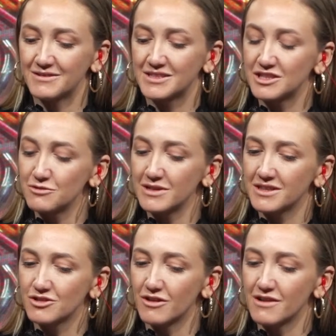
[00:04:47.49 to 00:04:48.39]
Did you meet
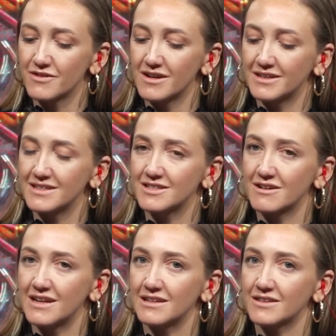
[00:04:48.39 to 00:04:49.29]
the driver, and is
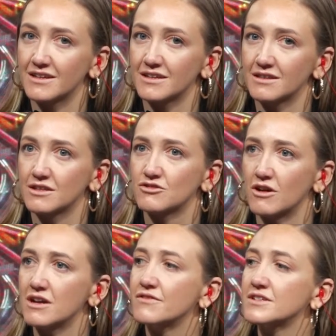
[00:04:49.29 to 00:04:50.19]
there anything the
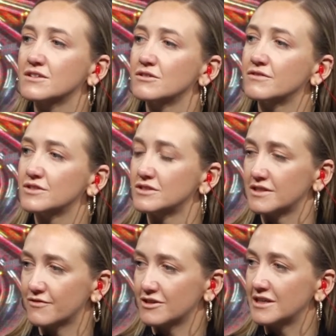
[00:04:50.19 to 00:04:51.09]
drivers could have done
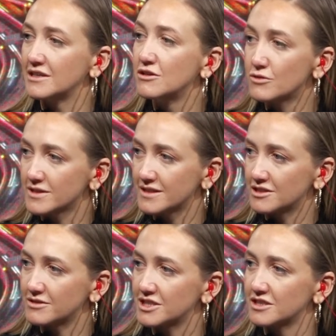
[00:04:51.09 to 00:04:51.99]
differently in your
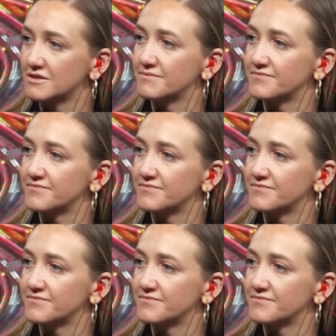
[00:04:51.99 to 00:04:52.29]
situation?